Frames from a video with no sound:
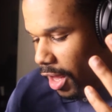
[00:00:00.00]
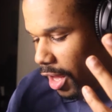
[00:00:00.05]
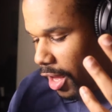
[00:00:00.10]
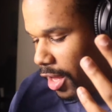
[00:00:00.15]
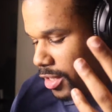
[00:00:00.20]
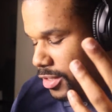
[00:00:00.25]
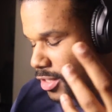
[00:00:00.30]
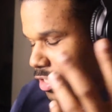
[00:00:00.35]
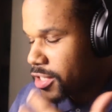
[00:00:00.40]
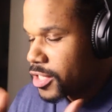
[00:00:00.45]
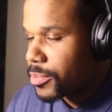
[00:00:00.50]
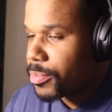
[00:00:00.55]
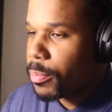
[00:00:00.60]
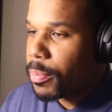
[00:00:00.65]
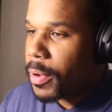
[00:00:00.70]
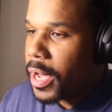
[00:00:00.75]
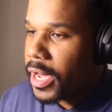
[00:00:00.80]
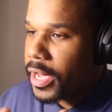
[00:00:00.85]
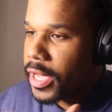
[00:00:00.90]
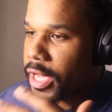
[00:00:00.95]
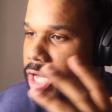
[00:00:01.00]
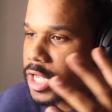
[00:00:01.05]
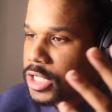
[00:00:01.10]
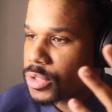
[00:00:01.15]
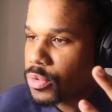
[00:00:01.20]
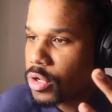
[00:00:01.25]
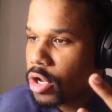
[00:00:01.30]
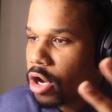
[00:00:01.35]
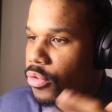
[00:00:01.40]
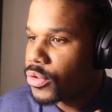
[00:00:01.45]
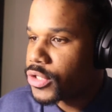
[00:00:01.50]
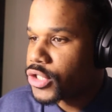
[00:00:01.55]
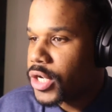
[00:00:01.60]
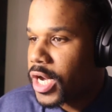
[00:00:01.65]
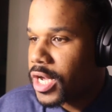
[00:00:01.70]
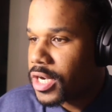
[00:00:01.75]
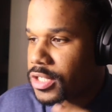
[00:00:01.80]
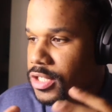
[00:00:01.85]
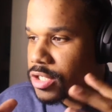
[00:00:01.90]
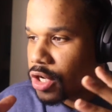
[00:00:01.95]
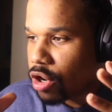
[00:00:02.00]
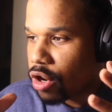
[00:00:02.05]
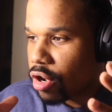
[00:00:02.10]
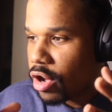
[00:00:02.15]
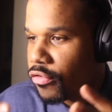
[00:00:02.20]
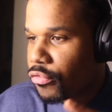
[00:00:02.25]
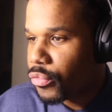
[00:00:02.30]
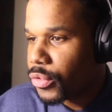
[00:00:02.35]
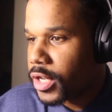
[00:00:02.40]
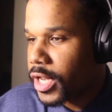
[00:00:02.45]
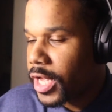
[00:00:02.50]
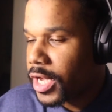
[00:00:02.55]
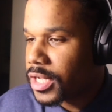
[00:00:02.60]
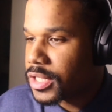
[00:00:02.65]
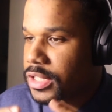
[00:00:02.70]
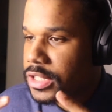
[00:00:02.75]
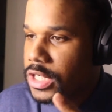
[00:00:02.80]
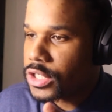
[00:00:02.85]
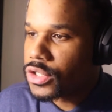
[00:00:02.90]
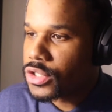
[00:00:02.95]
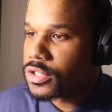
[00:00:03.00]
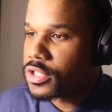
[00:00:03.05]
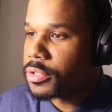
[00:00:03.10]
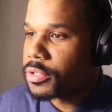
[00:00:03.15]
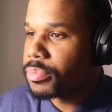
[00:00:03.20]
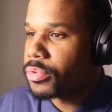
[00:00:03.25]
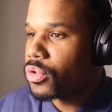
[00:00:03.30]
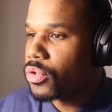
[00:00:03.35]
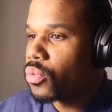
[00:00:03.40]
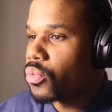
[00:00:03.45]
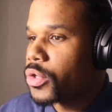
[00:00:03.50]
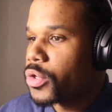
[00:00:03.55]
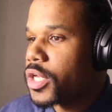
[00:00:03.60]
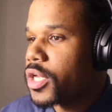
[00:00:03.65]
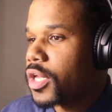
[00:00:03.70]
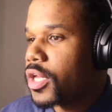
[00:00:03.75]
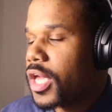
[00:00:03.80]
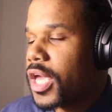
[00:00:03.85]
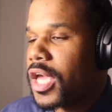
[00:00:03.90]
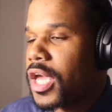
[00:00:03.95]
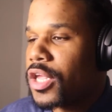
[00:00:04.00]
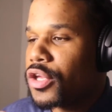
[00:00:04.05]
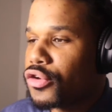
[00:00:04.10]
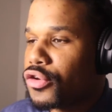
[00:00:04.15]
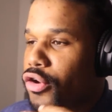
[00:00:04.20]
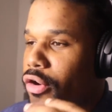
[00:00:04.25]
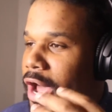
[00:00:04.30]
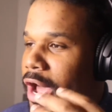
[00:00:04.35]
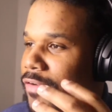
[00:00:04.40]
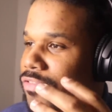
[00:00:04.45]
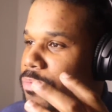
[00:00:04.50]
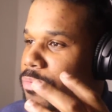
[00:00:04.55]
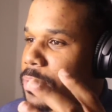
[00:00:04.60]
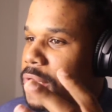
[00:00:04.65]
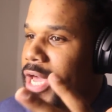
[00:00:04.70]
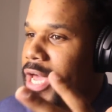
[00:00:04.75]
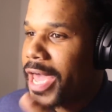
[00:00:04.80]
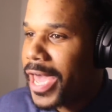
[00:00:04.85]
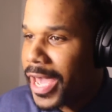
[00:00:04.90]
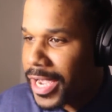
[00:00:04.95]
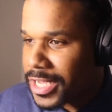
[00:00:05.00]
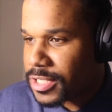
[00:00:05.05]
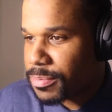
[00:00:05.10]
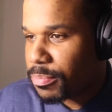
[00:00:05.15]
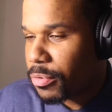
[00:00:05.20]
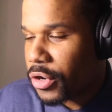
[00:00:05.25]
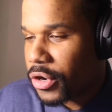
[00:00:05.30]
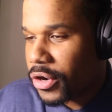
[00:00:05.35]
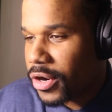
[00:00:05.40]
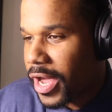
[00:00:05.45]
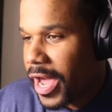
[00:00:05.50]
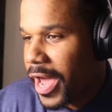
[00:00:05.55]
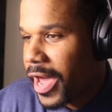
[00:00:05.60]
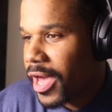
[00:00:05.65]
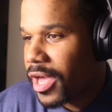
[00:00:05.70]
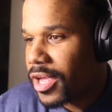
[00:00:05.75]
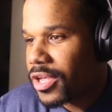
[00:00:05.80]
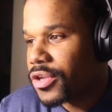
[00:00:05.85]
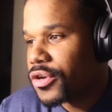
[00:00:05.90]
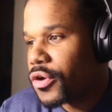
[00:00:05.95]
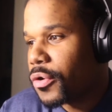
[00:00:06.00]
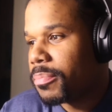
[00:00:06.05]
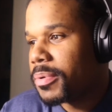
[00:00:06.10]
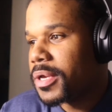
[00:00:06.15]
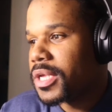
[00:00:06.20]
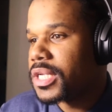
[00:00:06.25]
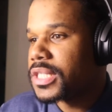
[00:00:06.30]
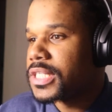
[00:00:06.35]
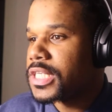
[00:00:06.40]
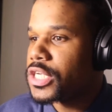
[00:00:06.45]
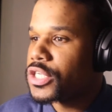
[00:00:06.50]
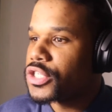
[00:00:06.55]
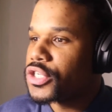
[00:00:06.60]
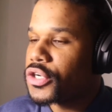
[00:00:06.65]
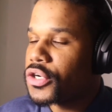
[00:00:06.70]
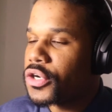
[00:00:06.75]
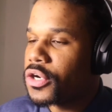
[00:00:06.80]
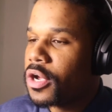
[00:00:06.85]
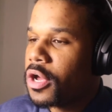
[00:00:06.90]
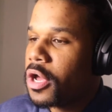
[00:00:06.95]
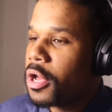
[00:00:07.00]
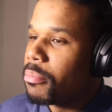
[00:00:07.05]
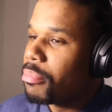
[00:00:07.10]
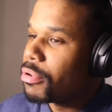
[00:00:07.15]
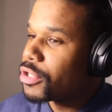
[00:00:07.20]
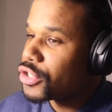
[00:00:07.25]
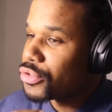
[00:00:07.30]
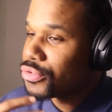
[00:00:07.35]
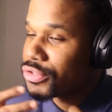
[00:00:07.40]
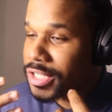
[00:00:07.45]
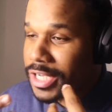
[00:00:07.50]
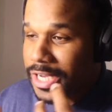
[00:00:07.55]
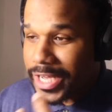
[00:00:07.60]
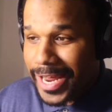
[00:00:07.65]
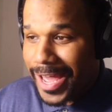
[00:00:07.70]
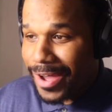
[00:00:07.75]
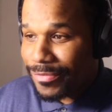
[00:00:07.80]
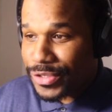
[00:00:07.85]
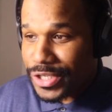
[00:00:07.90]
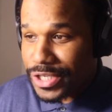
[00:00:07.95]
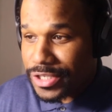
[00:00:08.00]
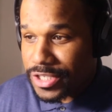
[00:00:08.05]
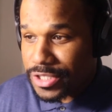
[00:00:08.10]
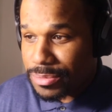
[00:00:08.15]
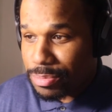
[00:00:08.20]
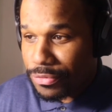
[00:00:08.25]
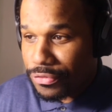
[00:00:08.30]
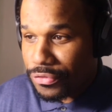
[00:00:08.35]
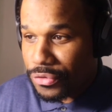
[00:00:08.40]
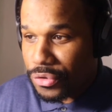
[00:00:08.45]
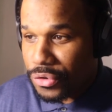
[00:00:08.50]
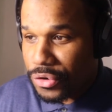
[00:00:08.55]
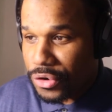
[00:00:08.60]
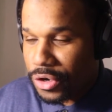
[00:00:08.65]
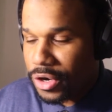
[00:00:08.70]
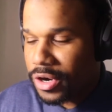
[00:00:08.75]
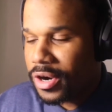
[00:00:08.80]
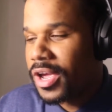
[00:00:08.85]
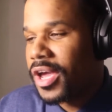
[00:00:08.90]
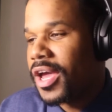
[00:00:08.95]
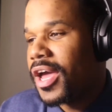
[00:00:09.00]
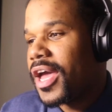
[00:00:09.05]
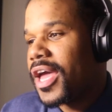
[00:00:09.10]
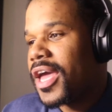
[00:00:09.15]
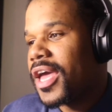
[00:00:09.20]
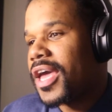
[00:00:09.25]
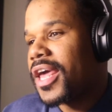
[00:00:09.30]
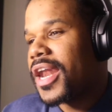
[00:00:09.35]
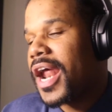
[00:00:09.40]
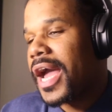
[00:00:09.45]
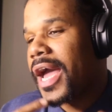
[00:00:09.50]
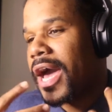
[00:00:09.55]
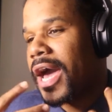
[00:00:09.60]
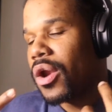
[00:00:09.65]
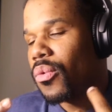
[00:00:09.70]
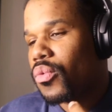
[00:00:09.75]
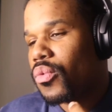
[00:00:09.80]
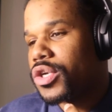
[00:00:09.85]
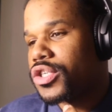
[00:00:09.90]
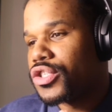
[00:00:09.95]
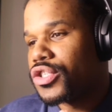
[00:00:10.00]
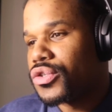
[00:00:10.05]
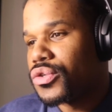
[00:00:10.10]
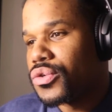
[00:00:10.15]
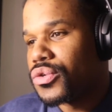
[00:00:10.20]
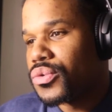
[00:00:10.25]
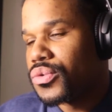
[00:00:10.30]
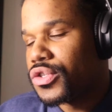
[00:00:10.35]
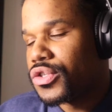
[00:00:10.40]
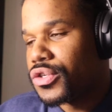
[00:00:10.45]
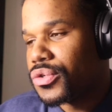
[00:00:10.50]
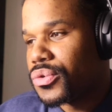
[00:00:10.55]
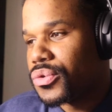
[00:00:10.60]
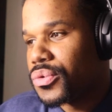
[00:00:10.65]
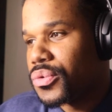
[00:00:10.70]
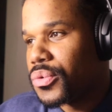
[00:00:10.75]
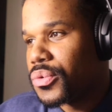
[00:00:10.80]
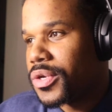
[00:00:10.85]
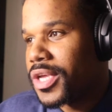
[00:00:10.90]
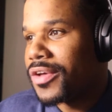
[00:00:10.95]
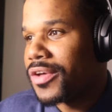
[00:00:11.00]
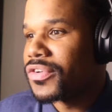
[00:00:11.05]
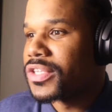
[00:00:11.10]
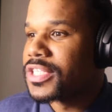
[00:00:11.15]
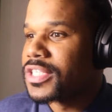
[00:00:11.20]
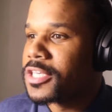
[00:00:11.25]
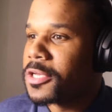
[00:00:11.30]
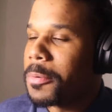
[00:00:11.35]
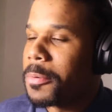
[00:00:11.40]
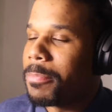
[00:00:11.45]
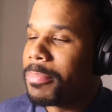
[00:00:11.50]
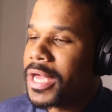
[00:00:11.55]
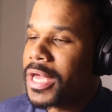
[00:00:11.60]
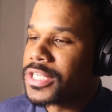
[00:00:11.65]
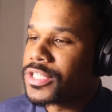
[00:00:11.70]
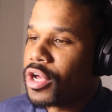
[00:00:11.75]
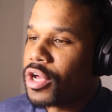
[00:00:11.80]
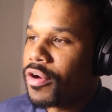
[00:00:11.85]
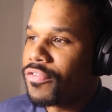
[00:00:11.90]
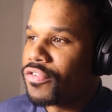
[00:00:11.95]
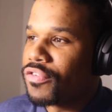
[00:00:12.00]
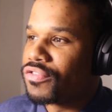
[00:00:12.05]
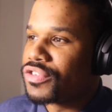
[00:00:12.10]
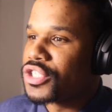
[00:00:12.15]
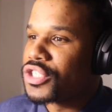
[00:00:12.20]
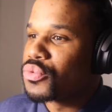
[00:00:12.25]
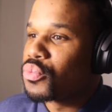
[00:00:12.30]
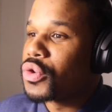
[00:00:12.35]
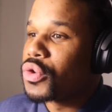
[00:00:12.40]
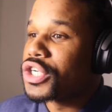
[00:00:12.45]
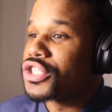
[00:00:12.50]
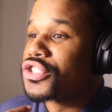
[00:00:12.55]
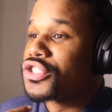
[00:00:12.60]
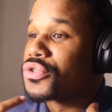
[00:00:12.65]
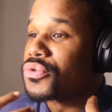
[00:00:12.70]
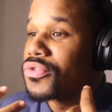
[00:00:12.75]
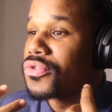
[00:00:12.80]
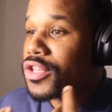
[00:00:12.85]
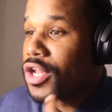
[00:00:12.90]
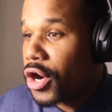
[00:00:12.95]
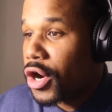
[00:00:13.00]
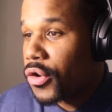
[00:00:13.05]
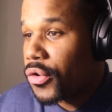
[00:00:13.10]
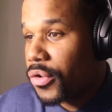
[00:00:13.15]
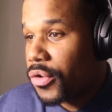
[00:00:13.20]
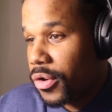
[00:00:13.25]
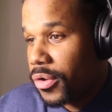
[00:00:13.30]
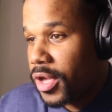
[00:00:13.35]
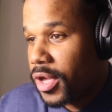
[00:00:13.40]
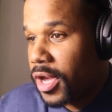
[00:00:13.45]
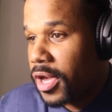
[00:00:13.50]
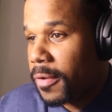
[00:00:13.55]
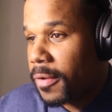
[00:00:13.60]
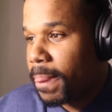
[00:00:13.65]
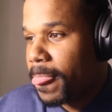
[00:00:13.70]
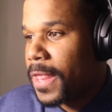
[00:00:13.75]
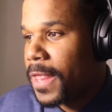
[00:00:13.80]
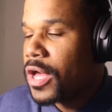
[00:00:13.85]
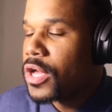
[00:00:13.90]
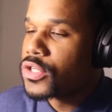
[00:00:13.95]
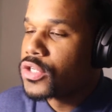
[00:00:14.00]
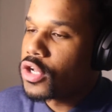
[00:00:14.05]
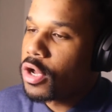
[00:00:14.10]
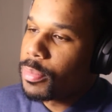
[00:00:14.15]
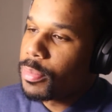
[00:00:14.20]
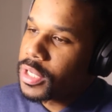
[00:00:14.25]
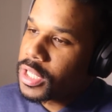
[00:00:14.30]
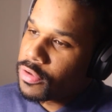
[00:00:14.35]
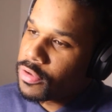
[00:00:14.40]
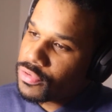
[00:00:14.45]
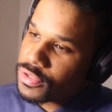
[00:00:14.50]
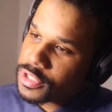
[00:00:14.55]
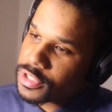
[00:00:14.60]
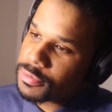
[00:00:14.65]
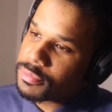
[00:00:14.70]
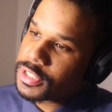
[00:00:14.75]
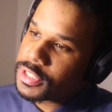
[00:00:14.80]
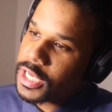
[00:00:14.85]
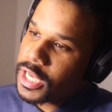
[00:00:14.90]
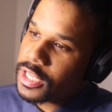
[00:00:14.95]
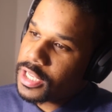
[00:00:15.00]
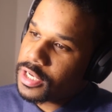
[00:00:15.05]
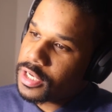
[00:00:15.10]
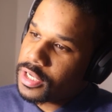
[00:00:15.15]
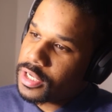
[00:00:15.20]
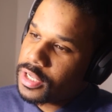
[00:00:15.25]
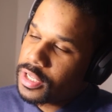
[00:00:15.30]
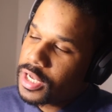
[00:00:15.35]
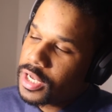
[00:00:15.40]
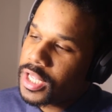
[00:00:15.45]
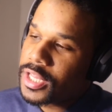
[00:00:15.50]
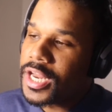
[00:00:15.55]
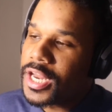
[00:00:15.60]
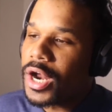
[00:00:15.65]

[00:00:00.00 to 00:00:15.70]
in the Teachsimple podcast, we always try to start off with like a teacher tip of the week, and you don't have to be an expert at being a teacher, but you did have teachers before, and I kind of want you to give a tip based off of just what you know. Okay, so I'm gonna give you some data, and